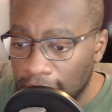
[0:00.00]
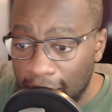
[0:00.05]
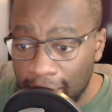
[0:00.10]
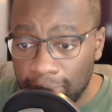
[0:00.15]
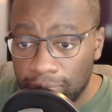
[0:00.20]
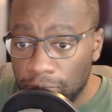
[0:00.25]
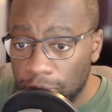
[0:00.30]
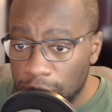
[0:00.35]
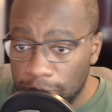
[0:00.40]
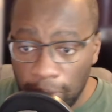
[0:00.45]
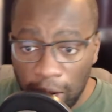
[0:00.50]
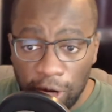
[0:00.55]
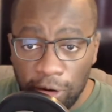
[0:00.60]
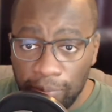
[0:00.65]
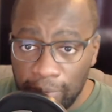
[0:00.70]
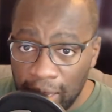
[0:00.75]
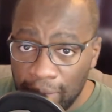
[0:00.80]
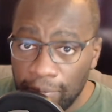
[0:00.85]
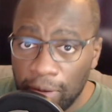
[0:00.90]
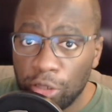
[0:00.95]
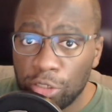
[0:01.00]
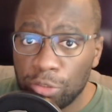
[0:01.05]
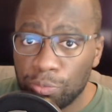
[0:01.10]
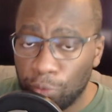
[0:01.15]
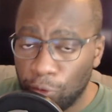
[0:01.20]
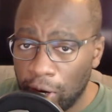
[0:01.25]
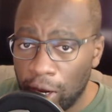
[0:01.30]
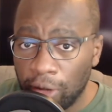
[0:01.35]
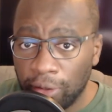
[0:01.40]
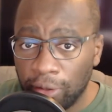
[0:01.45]
got Spider-Man Miles
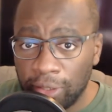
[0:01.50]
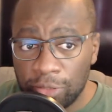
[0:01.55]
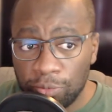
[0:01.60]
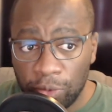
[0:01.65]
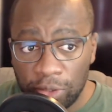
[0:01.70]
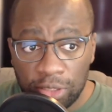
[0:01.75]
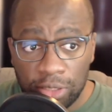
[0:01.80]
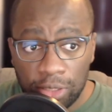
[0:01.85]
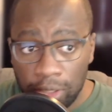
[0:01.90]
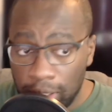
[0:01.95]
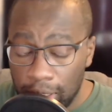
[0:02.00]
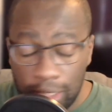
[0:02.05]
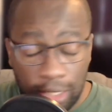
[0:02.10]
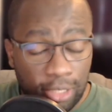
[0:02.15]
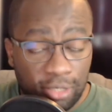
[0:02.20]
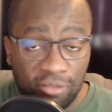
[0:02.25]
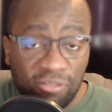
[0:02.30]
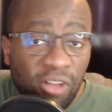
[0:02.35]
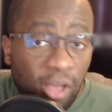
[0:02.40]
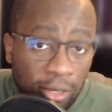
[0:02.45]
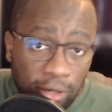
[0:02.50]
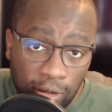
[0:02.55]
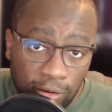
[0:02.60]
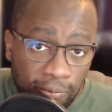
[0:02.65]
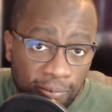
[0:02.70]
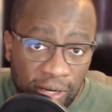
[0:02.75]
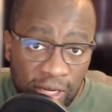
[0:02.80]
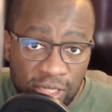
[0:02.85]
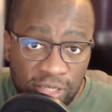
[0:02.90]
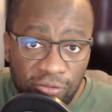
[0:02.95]
Morales, which is fun on the
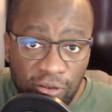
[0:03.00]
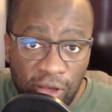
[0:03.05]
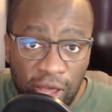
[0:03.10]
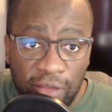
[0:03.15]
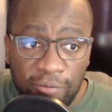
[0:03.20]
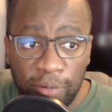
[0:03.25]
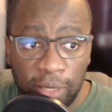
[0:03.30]
PS5,